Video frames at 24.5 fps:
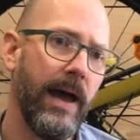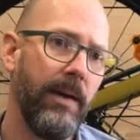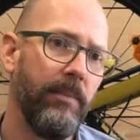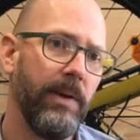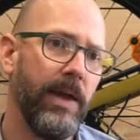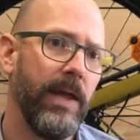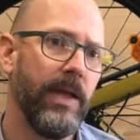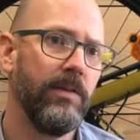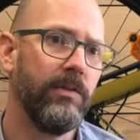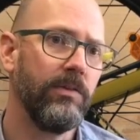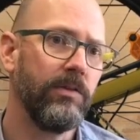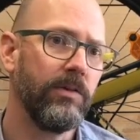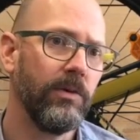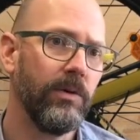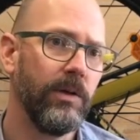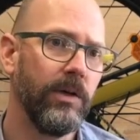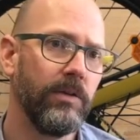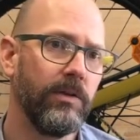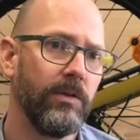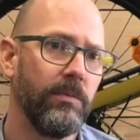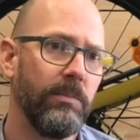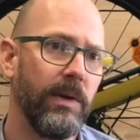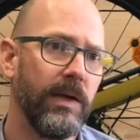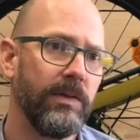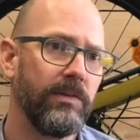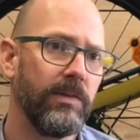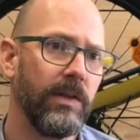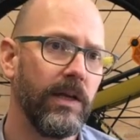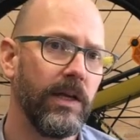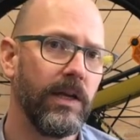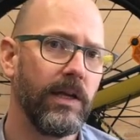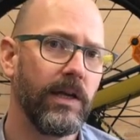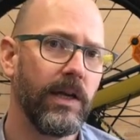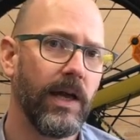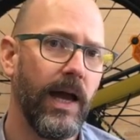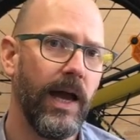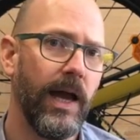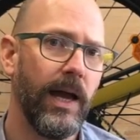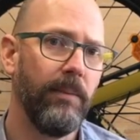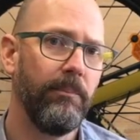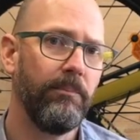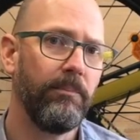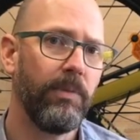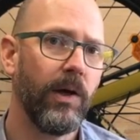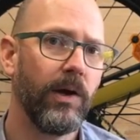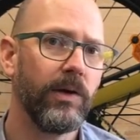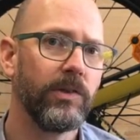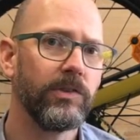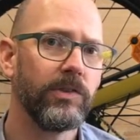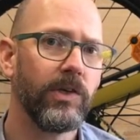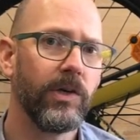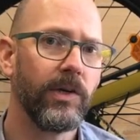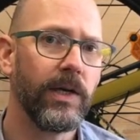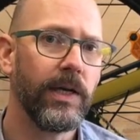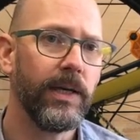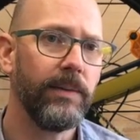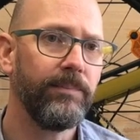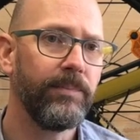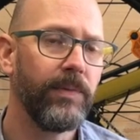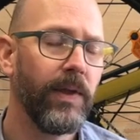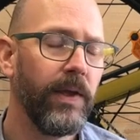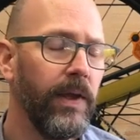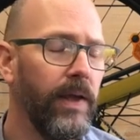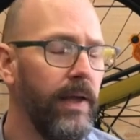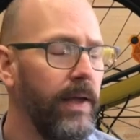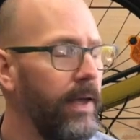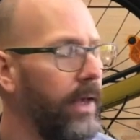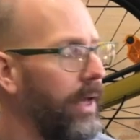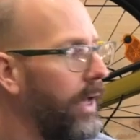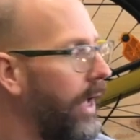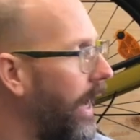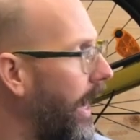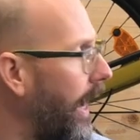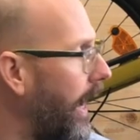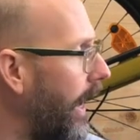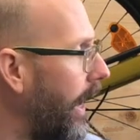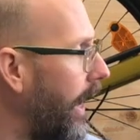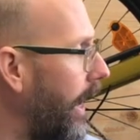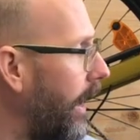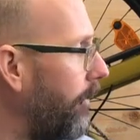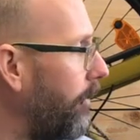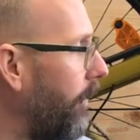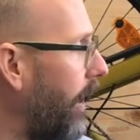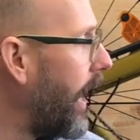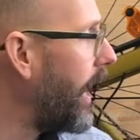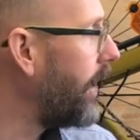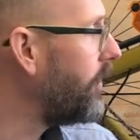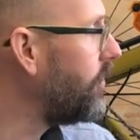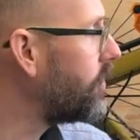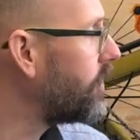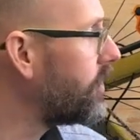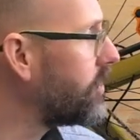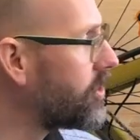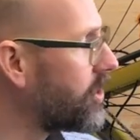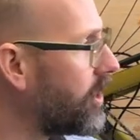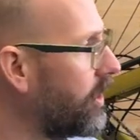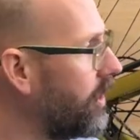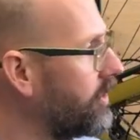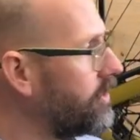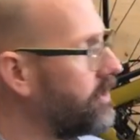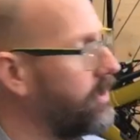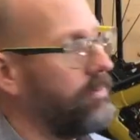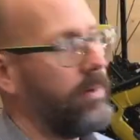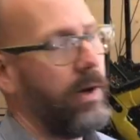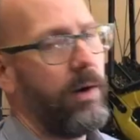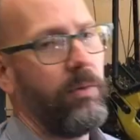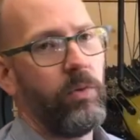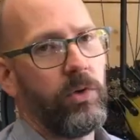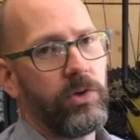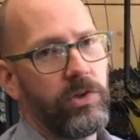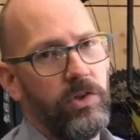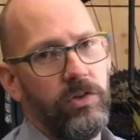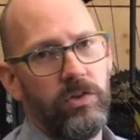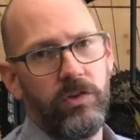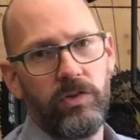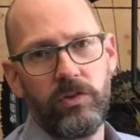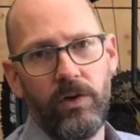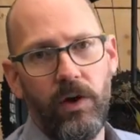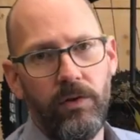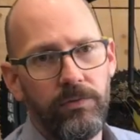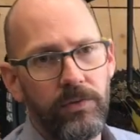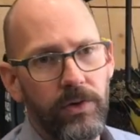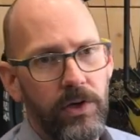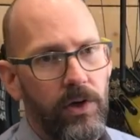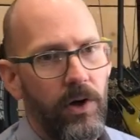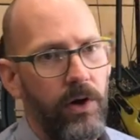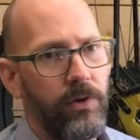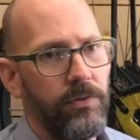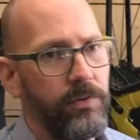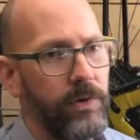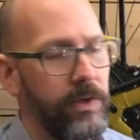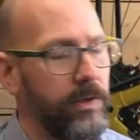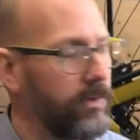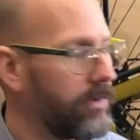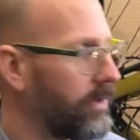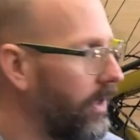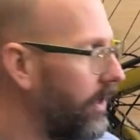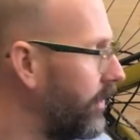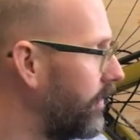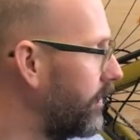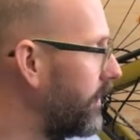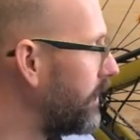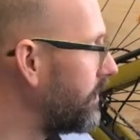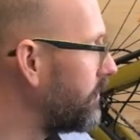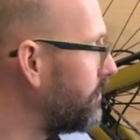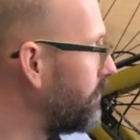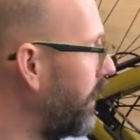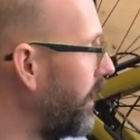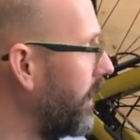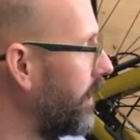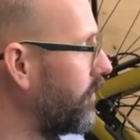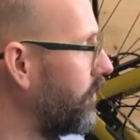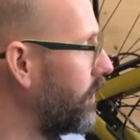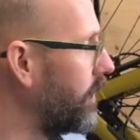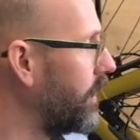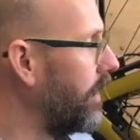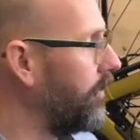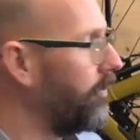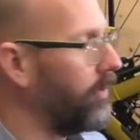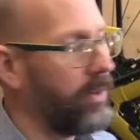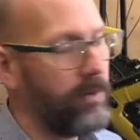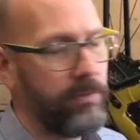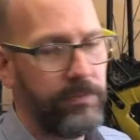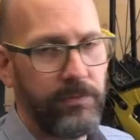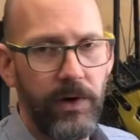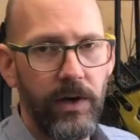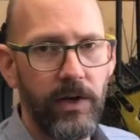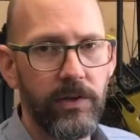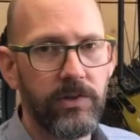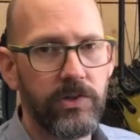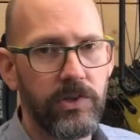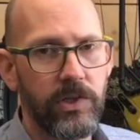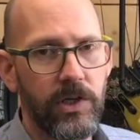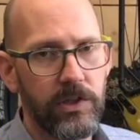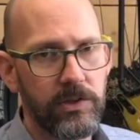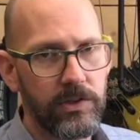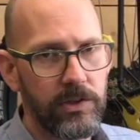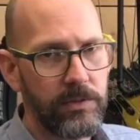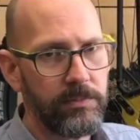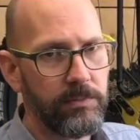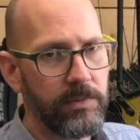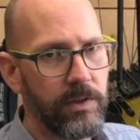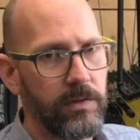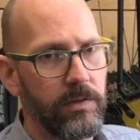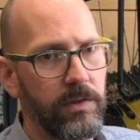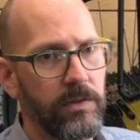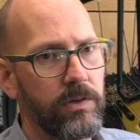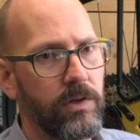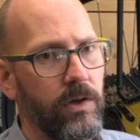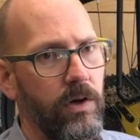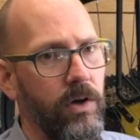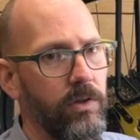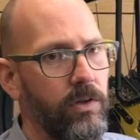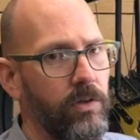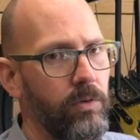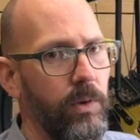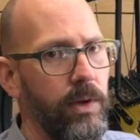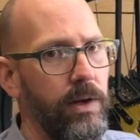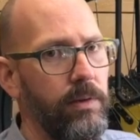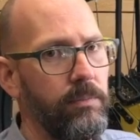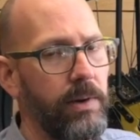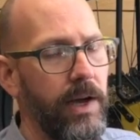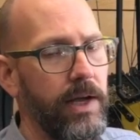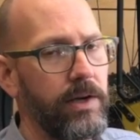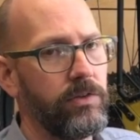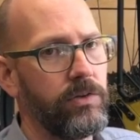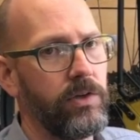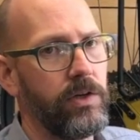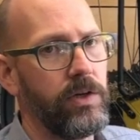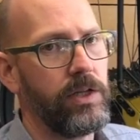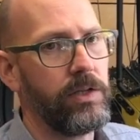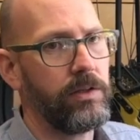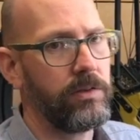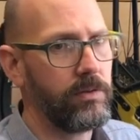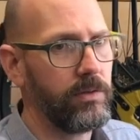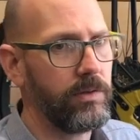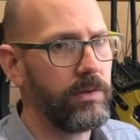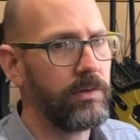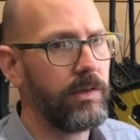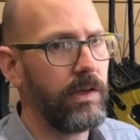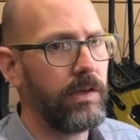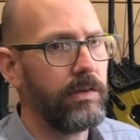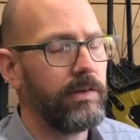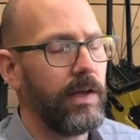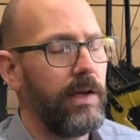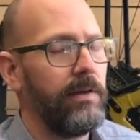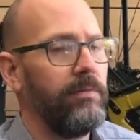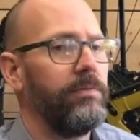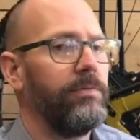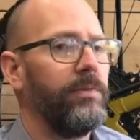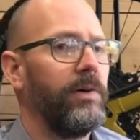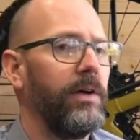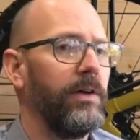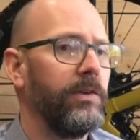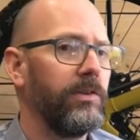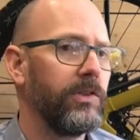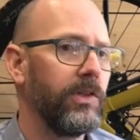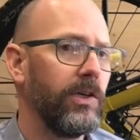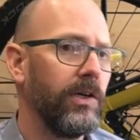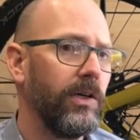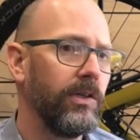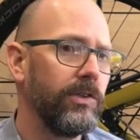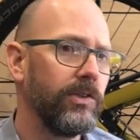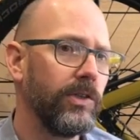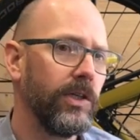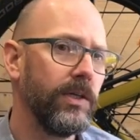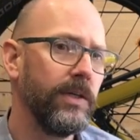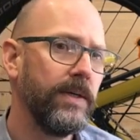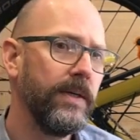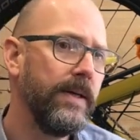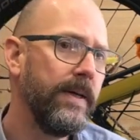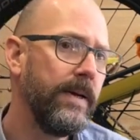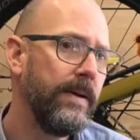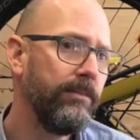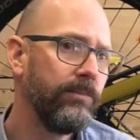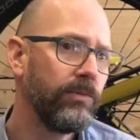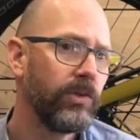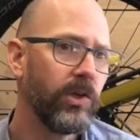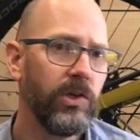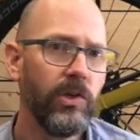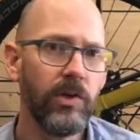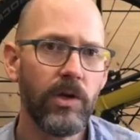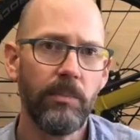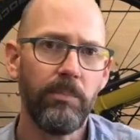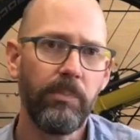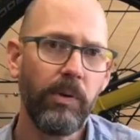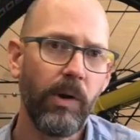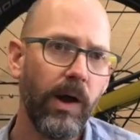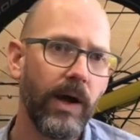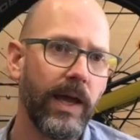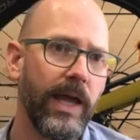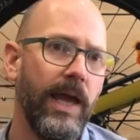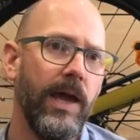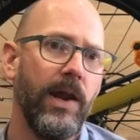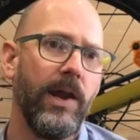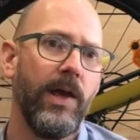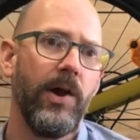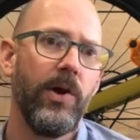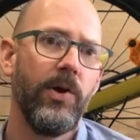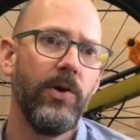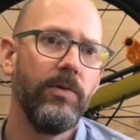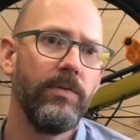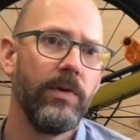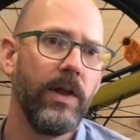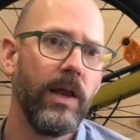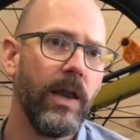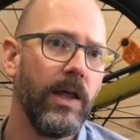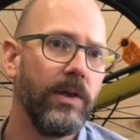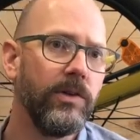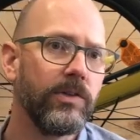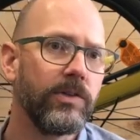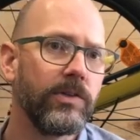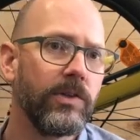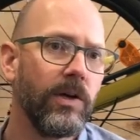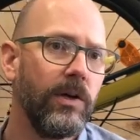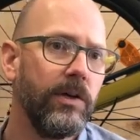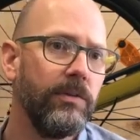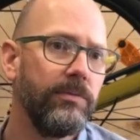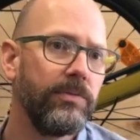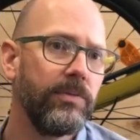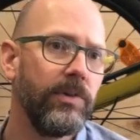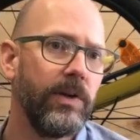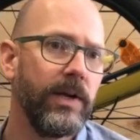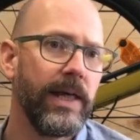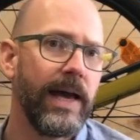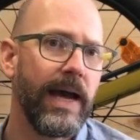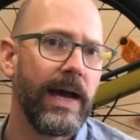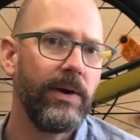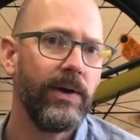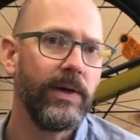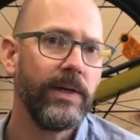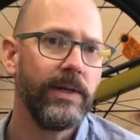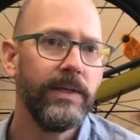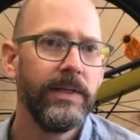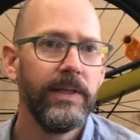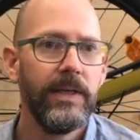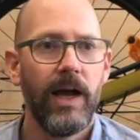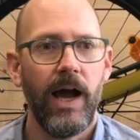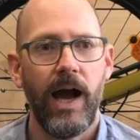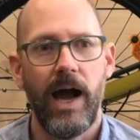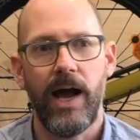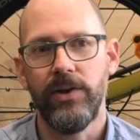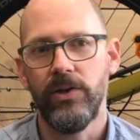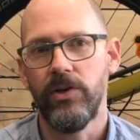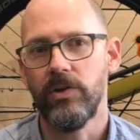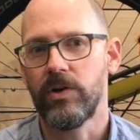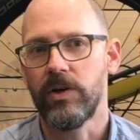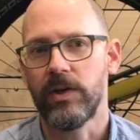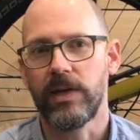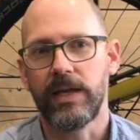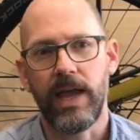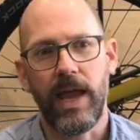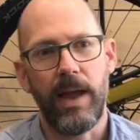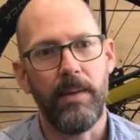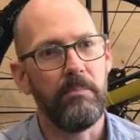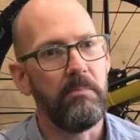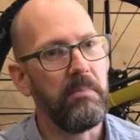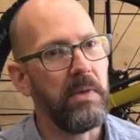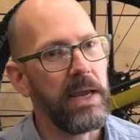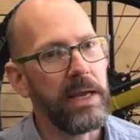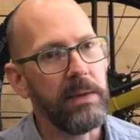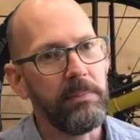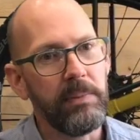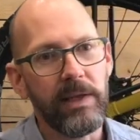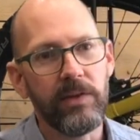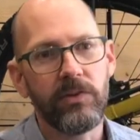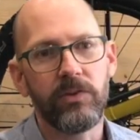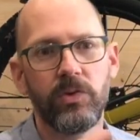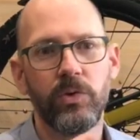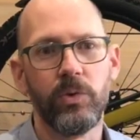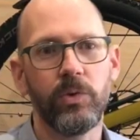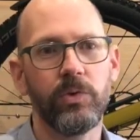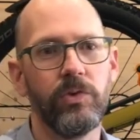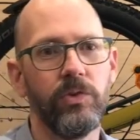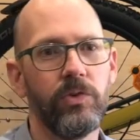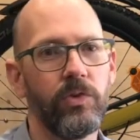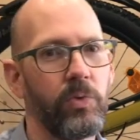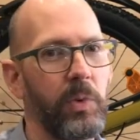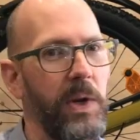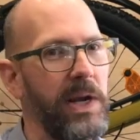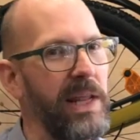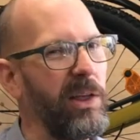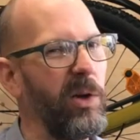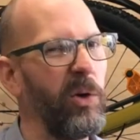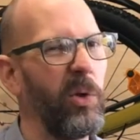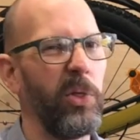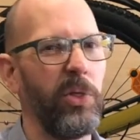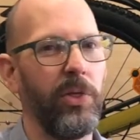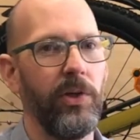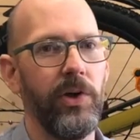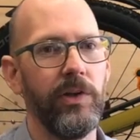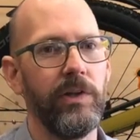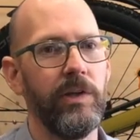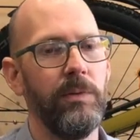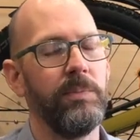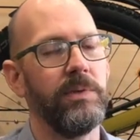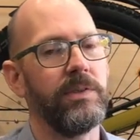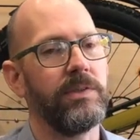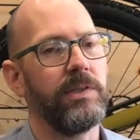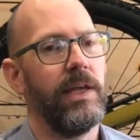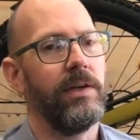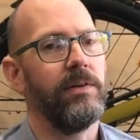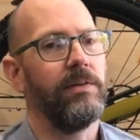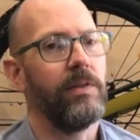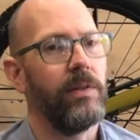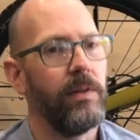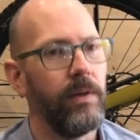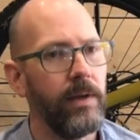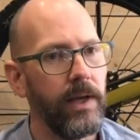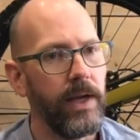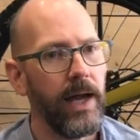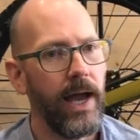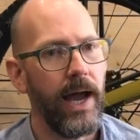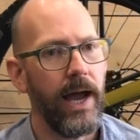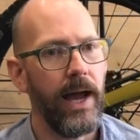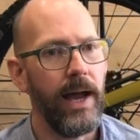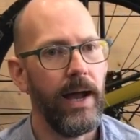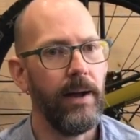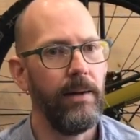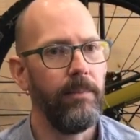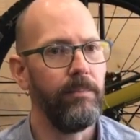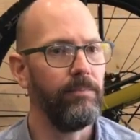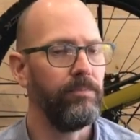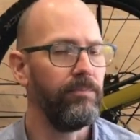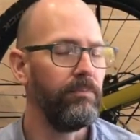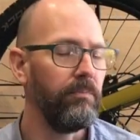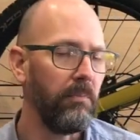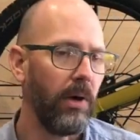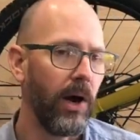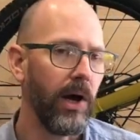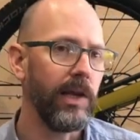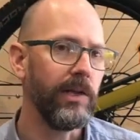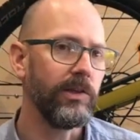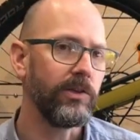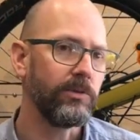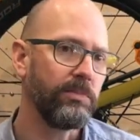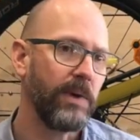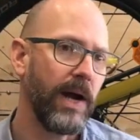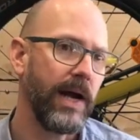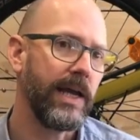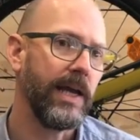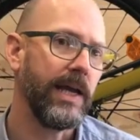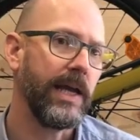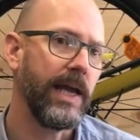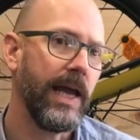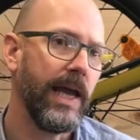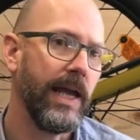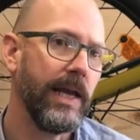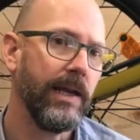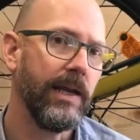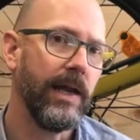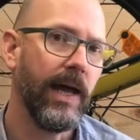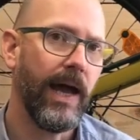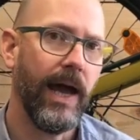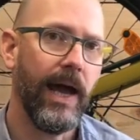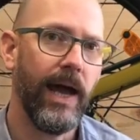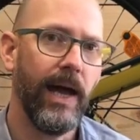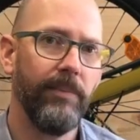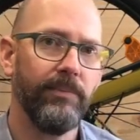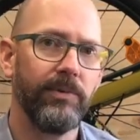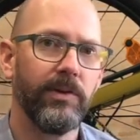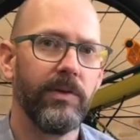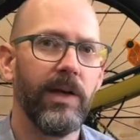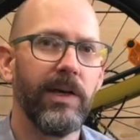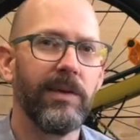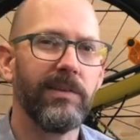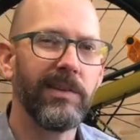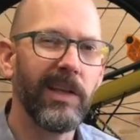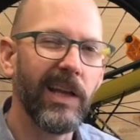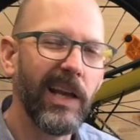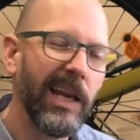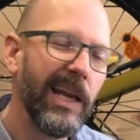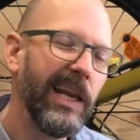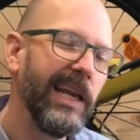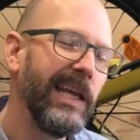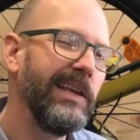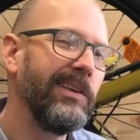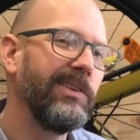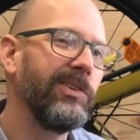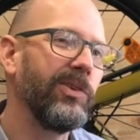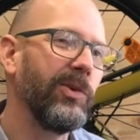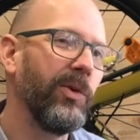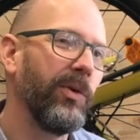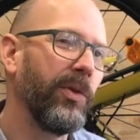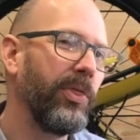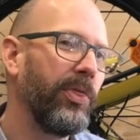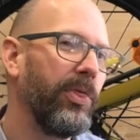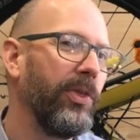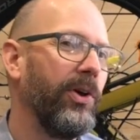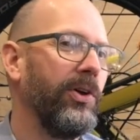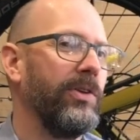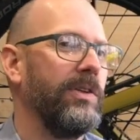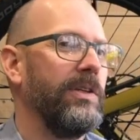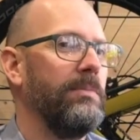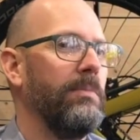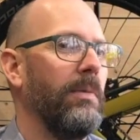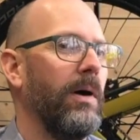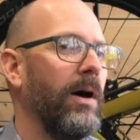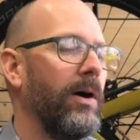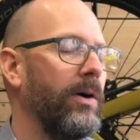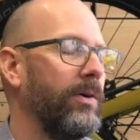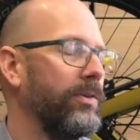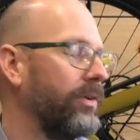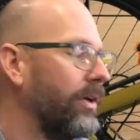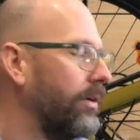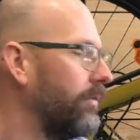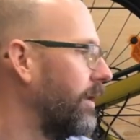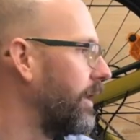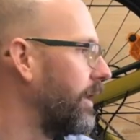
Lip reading: into a domestic plug socket. And you can charge them up once you stop for coffee. So this bike would come with a fast charger because it's got a twin battery on it, so a 6-amp fast charger. So you could plug it in over lunchtime for an hour, and you could get maybe sort of 20 or 30% of the mileage back again. So that's at least sort of 30 miles over